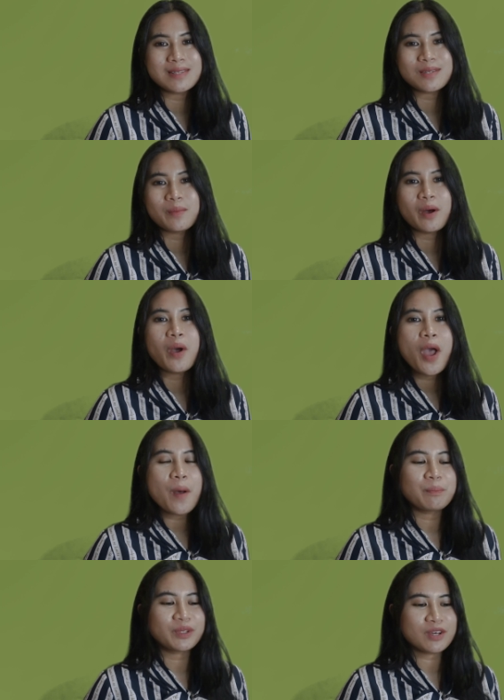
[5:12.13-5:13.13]
and somehow
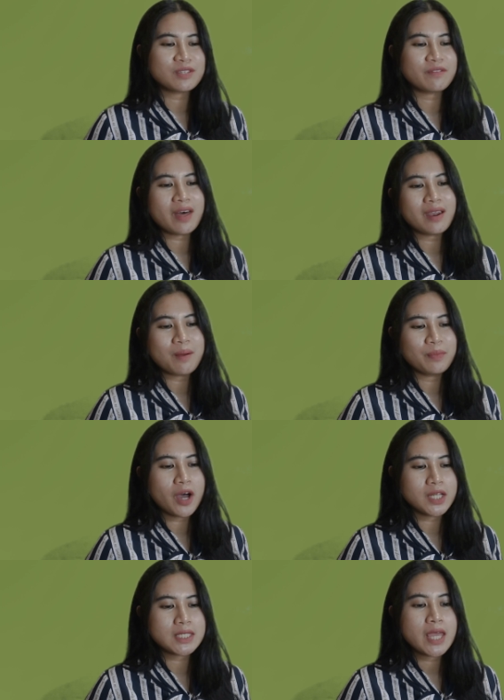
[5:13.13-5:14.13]
because of that, I'm
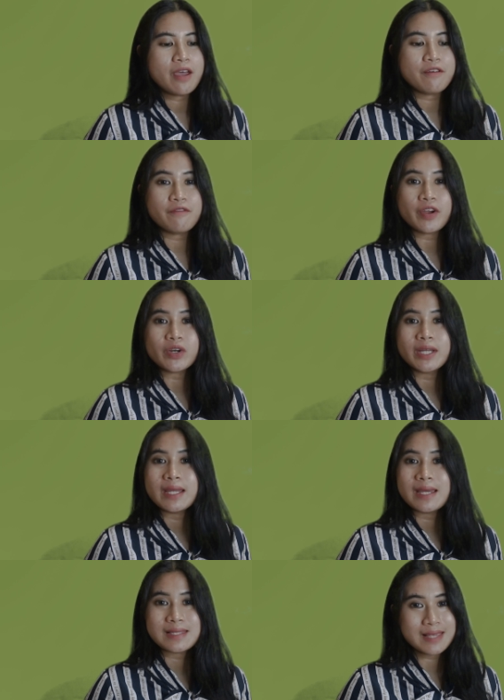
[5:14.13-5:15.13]
not
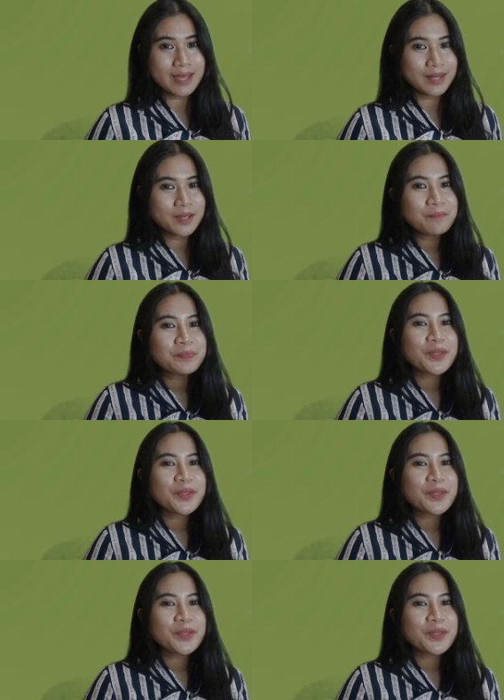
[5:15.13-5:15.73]
very excited.